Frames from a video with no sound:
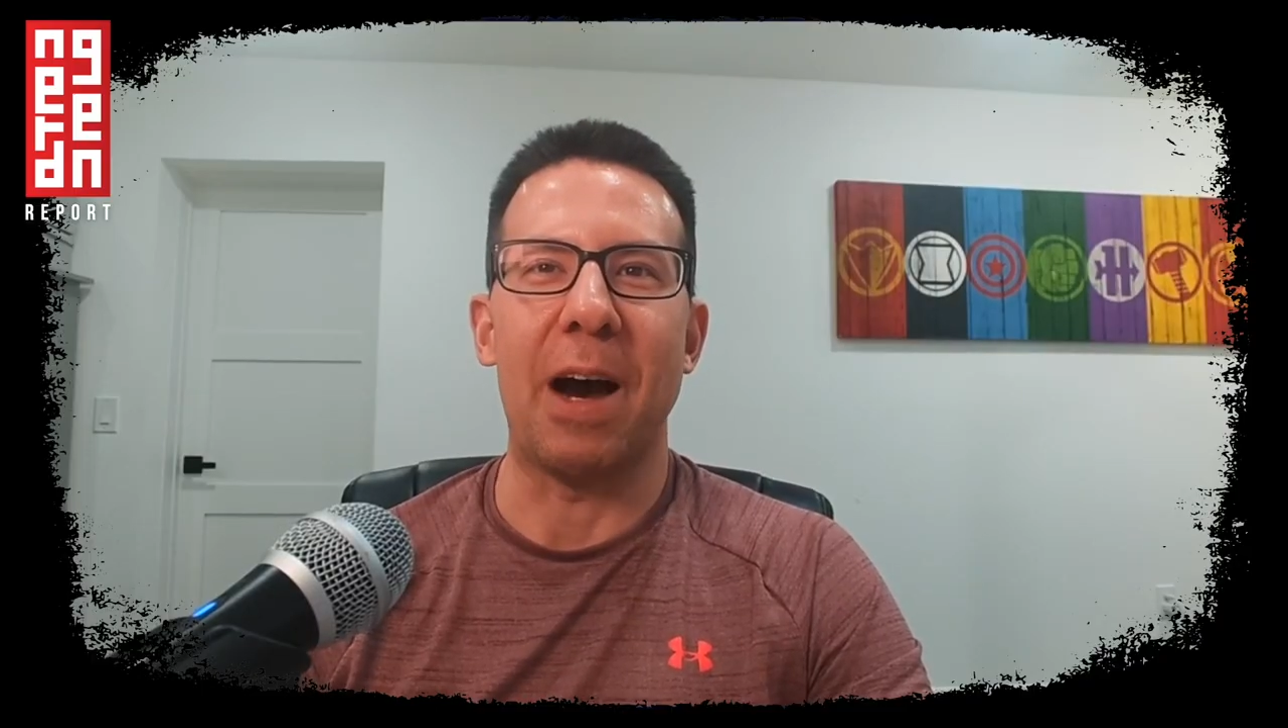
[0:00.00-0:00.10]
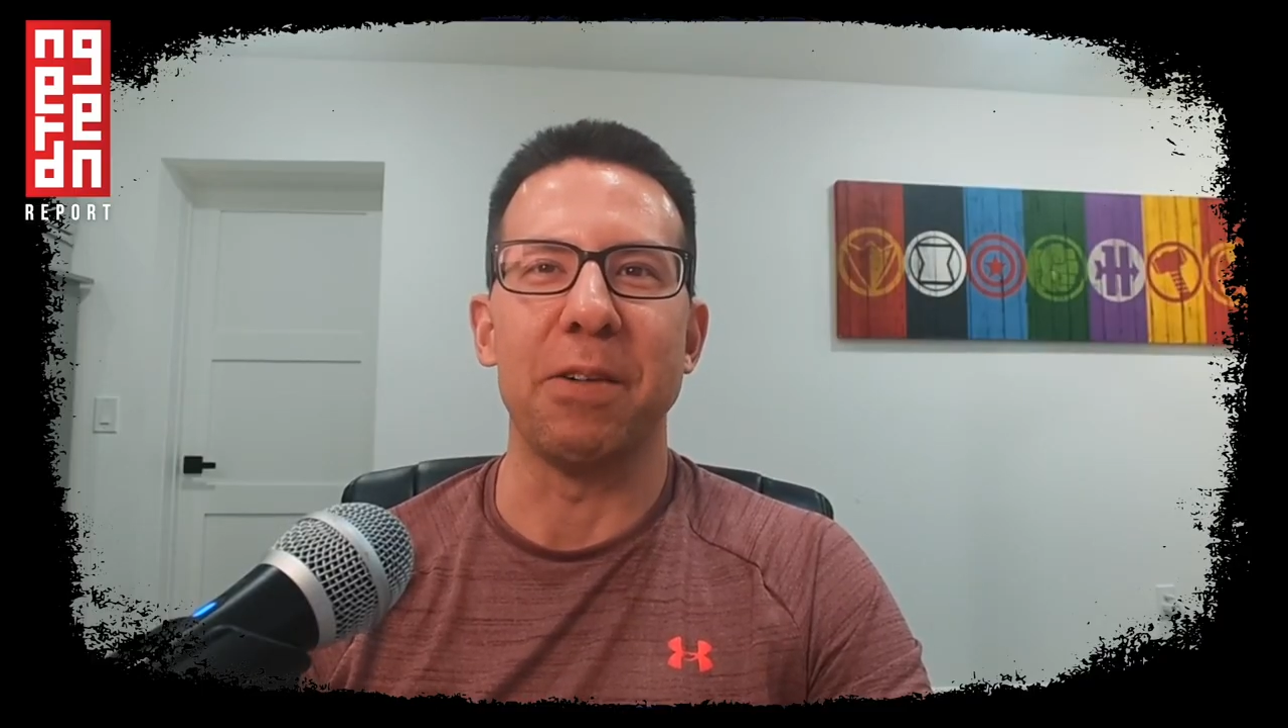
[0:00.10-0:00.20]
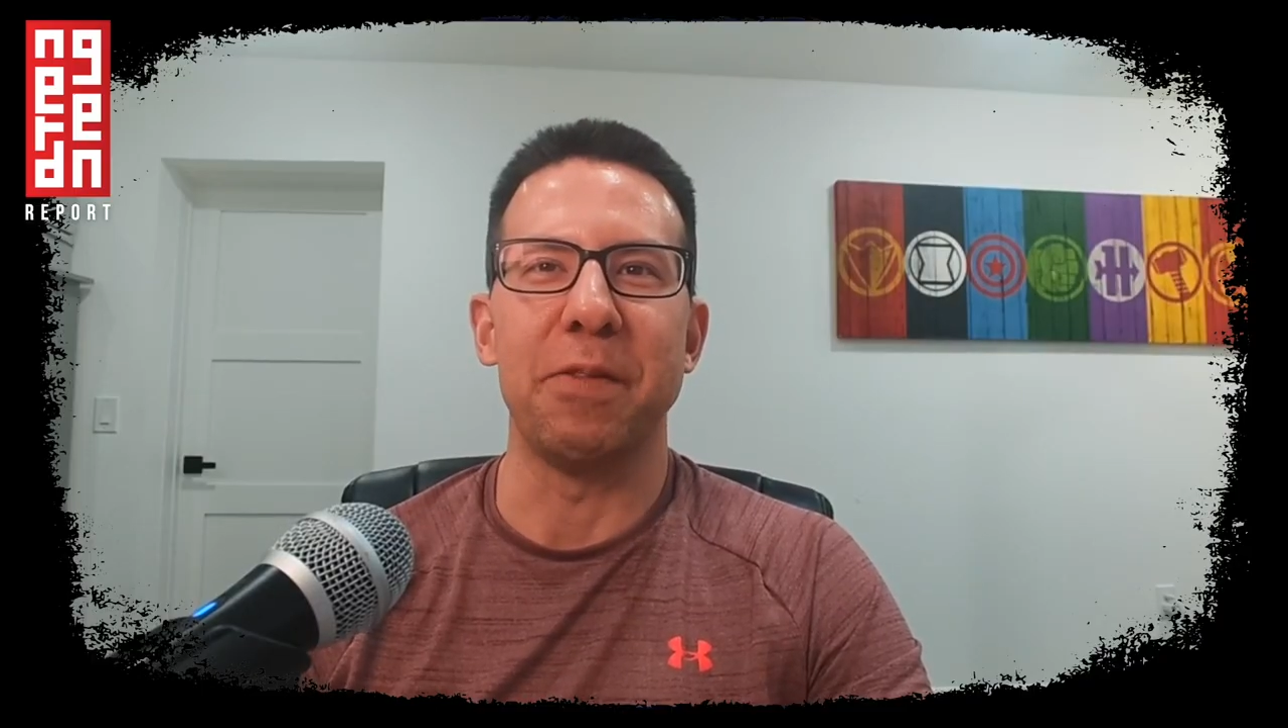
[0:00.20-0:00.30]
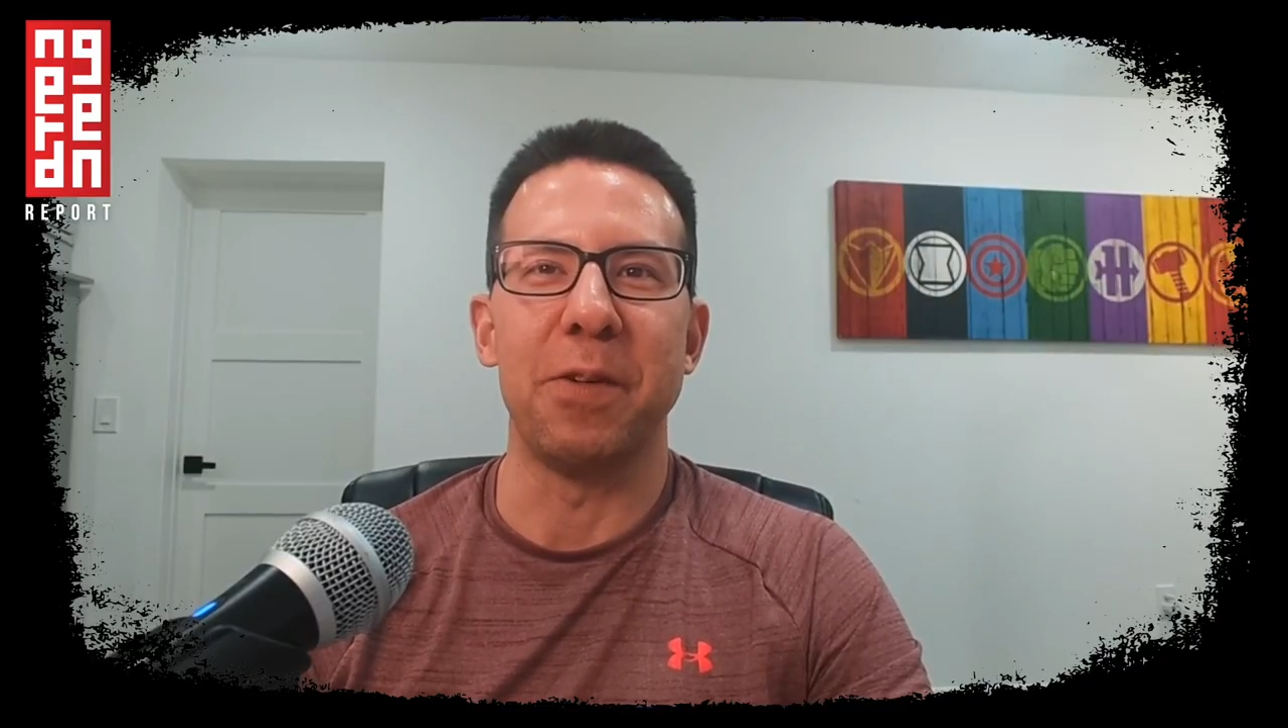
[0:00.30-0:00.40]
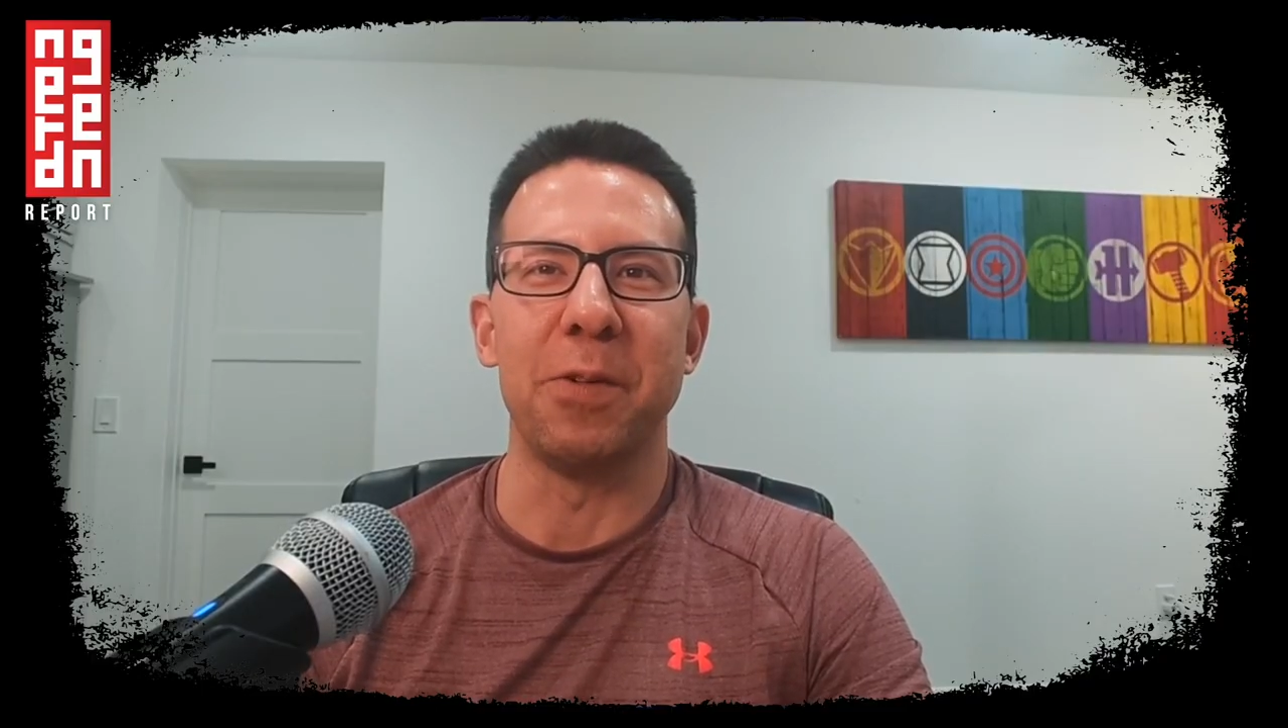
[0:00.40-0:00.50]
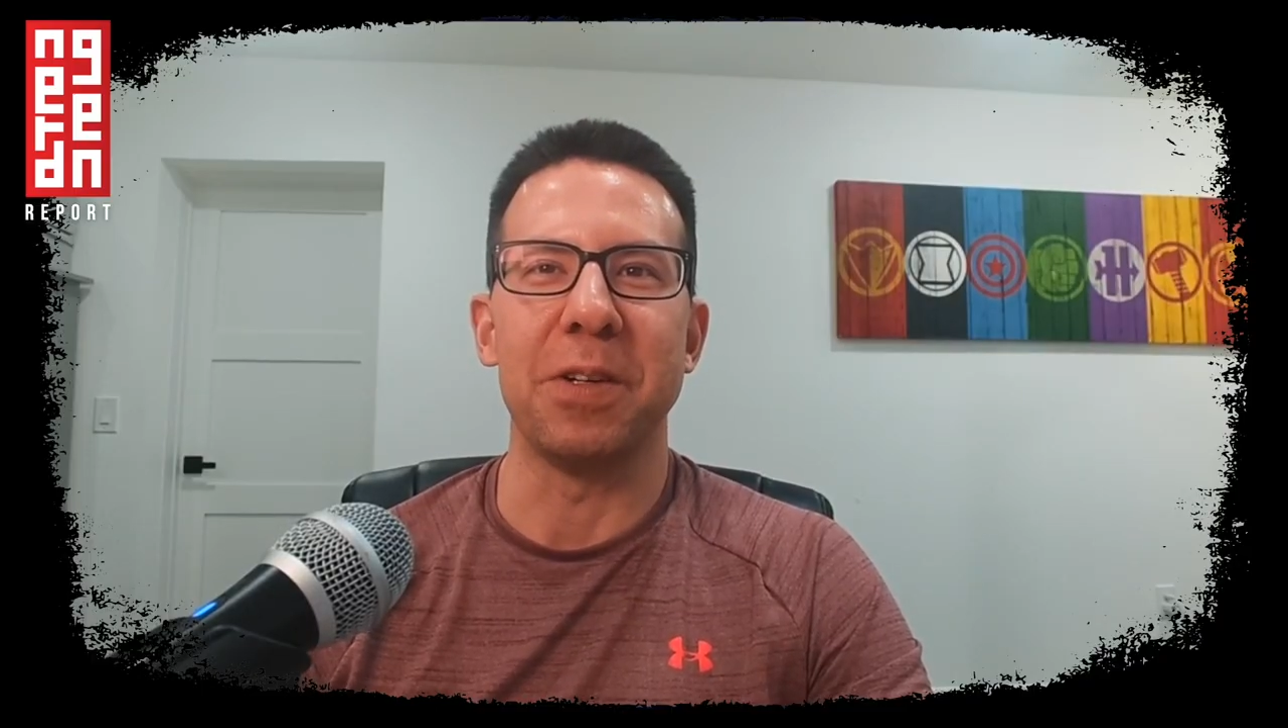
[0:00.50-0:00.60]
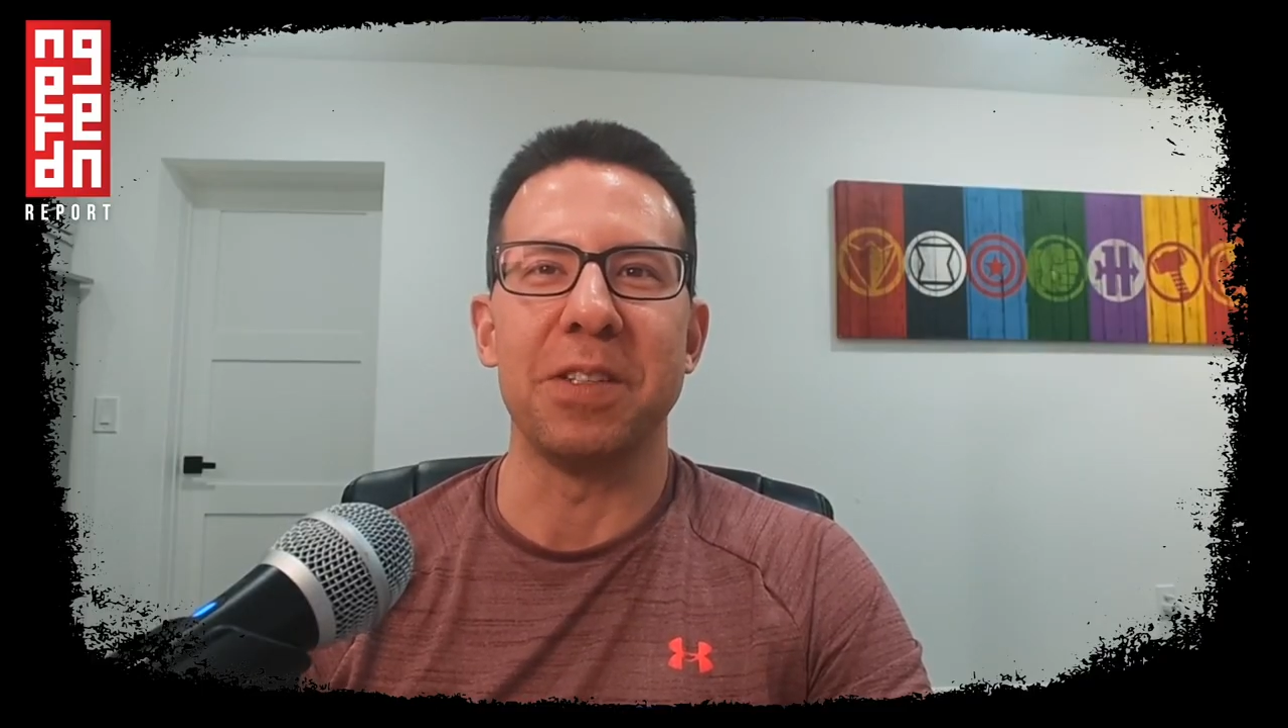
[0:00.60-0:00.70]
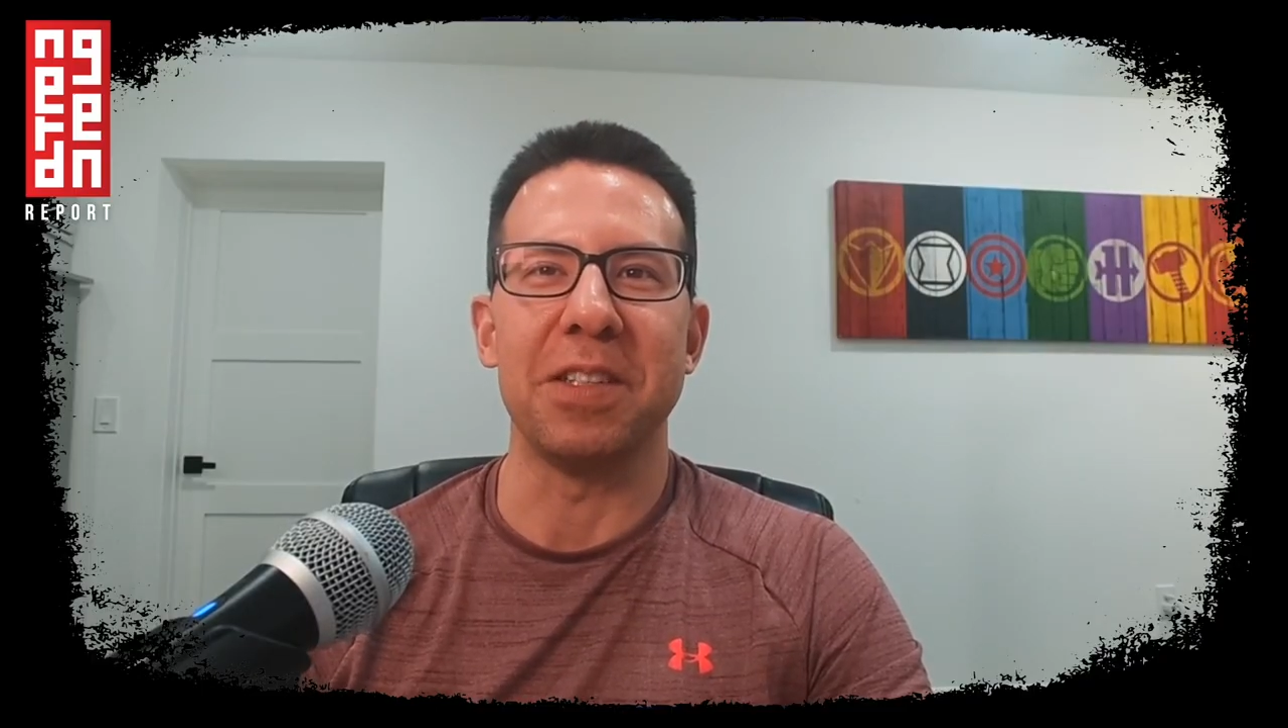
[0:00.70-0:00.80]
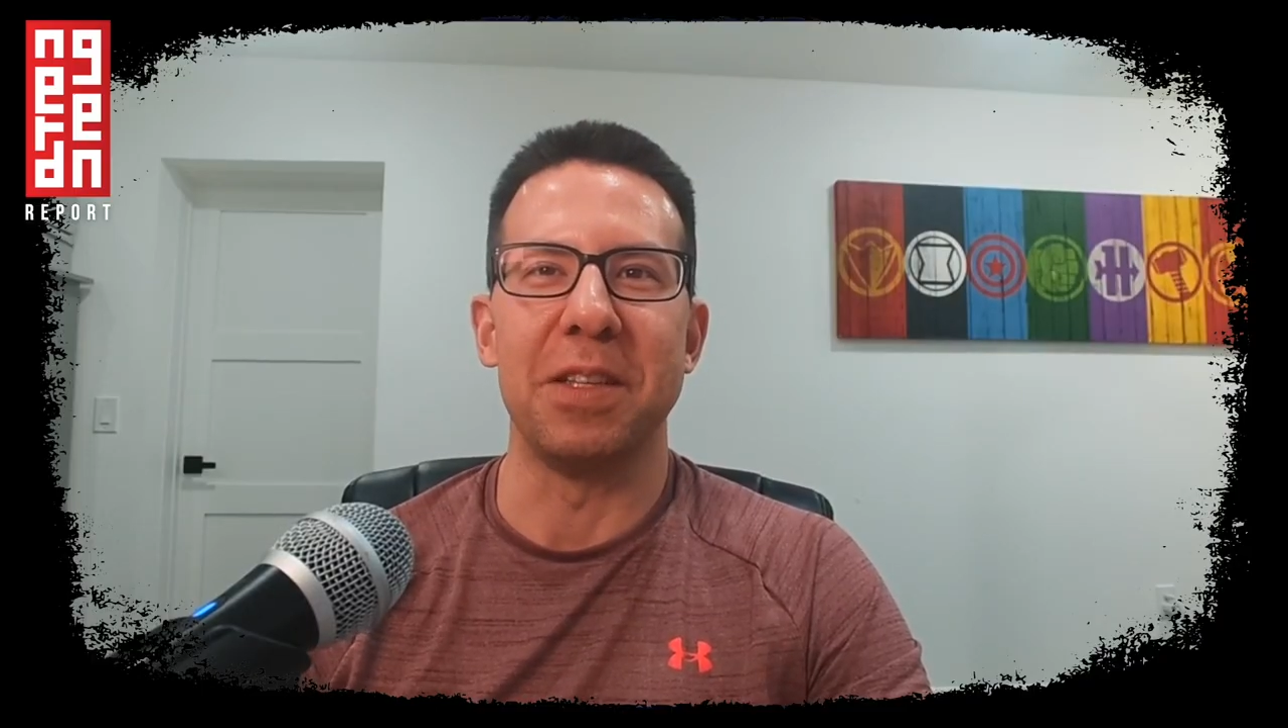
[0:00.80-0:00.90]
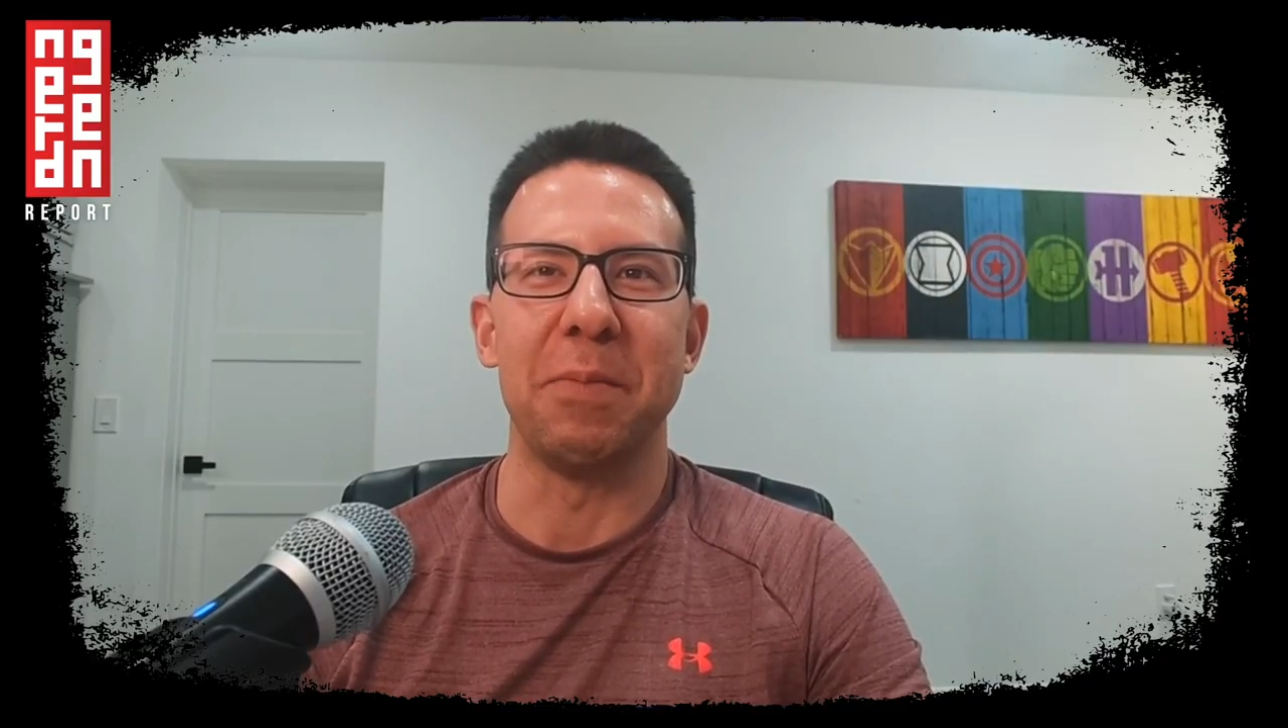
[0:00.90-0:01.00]
out of
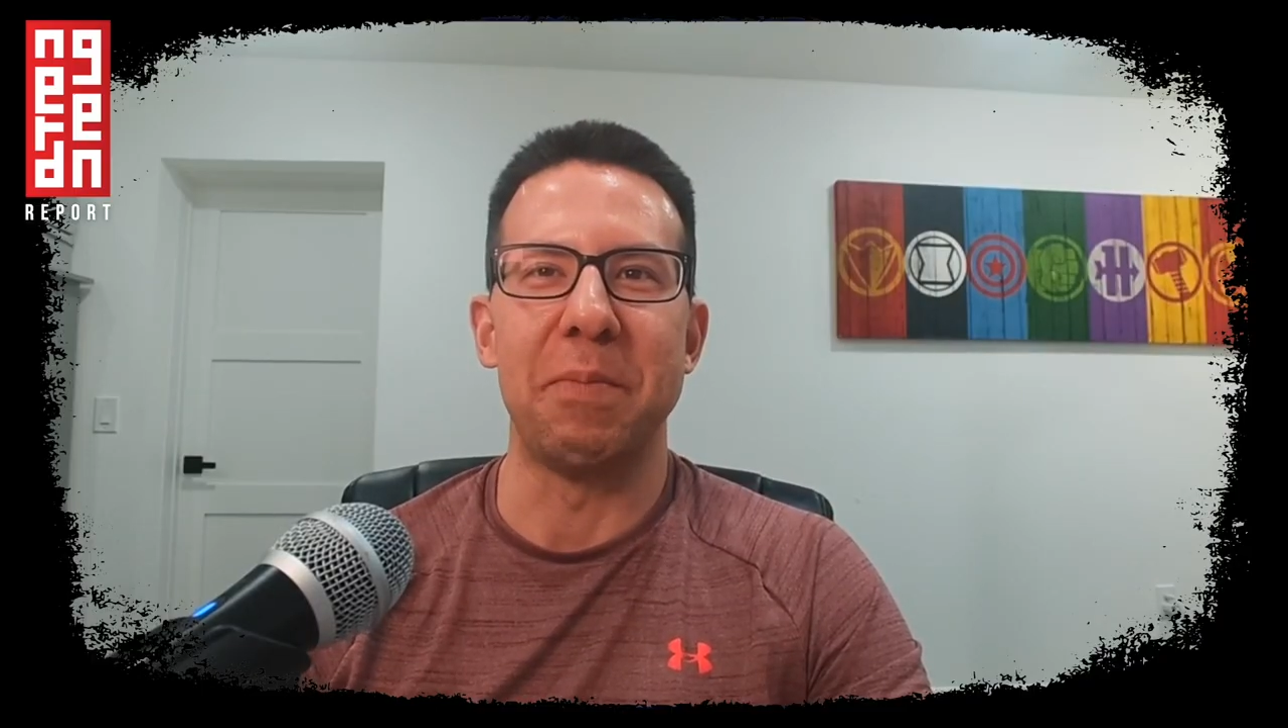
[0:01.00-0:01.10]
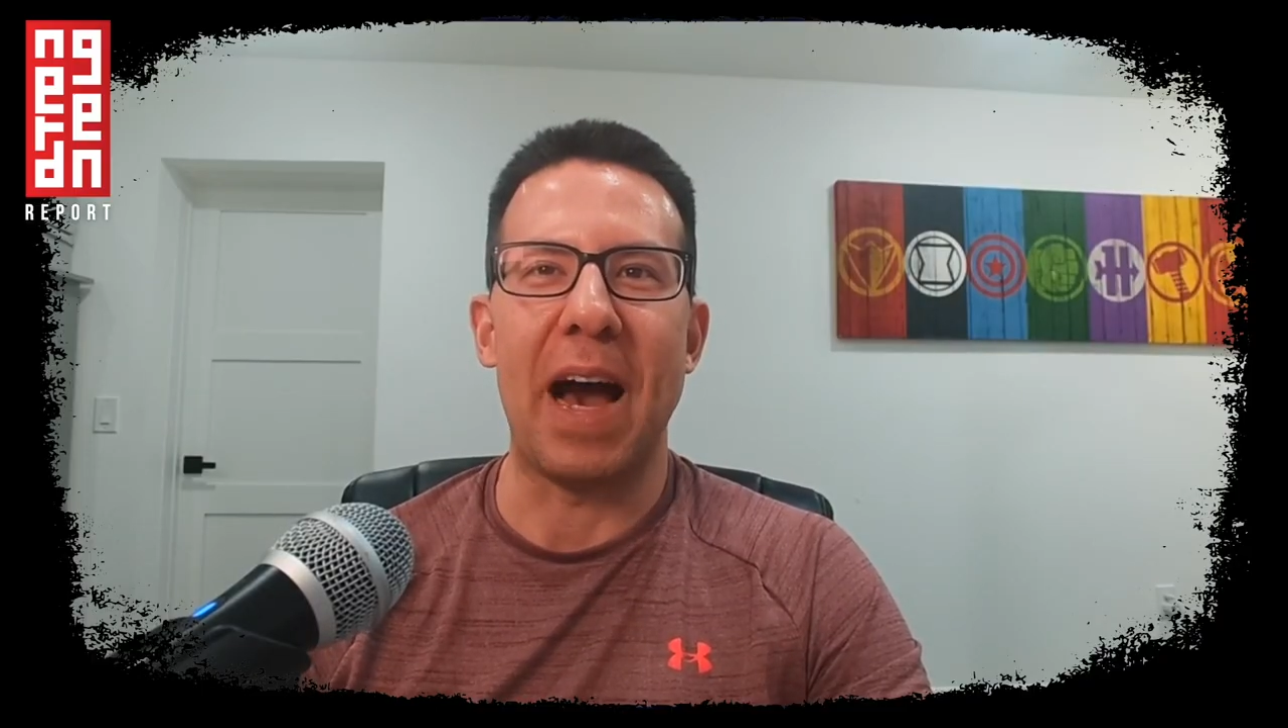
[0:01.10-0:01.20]
focus in the